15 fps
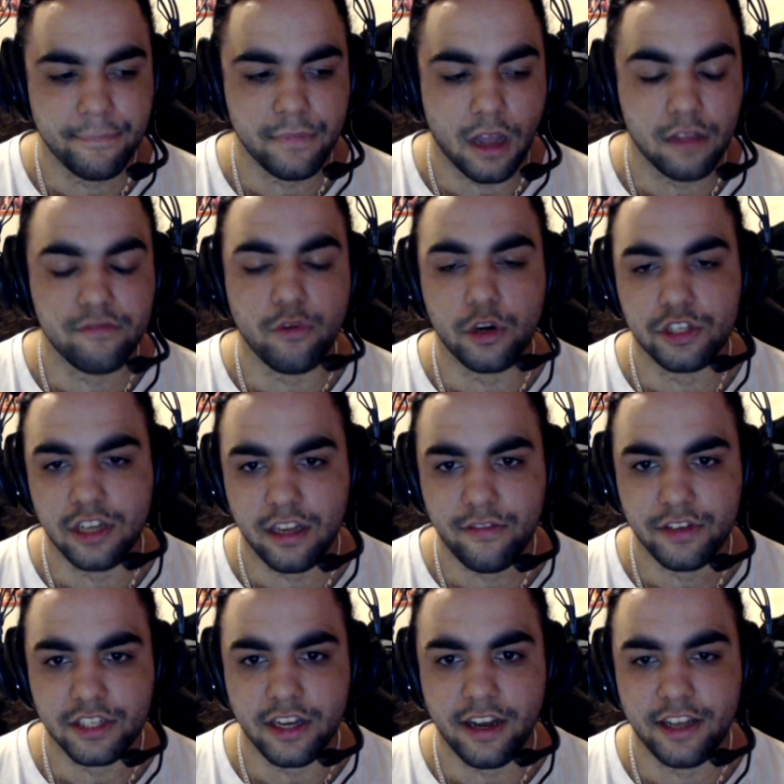Unfortunately
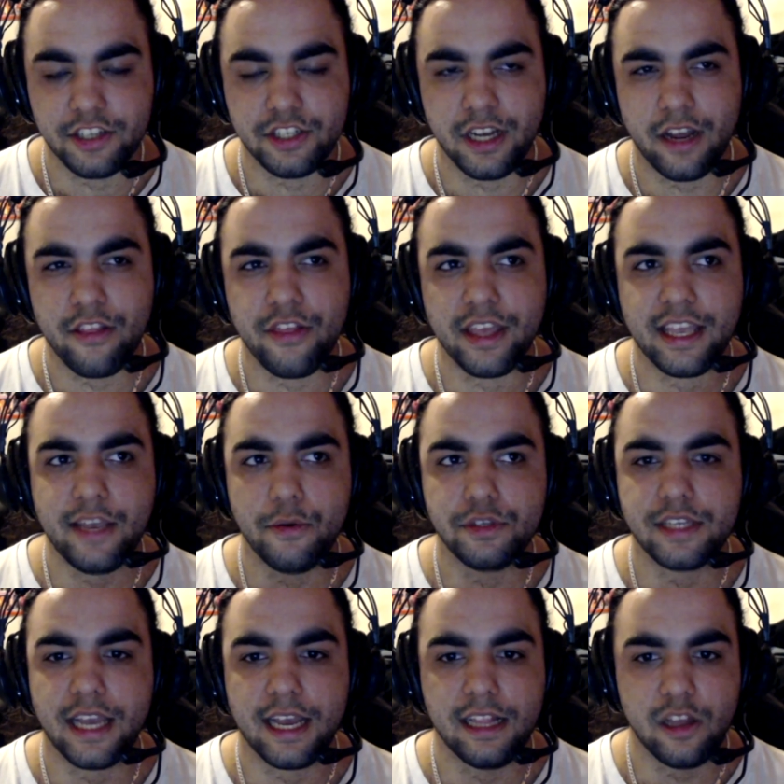for Skyshi, I think he was
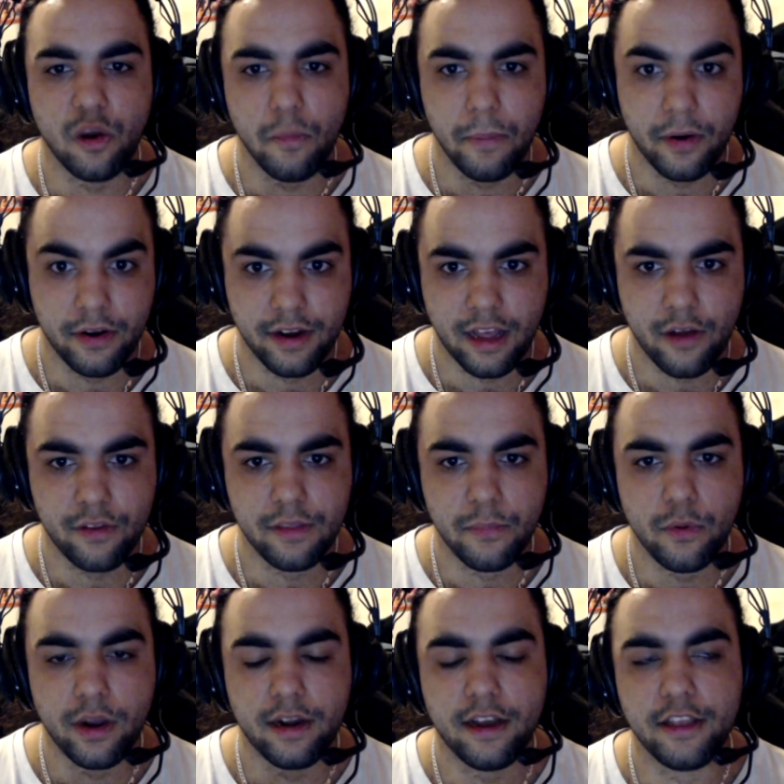getting a little burned out at the point.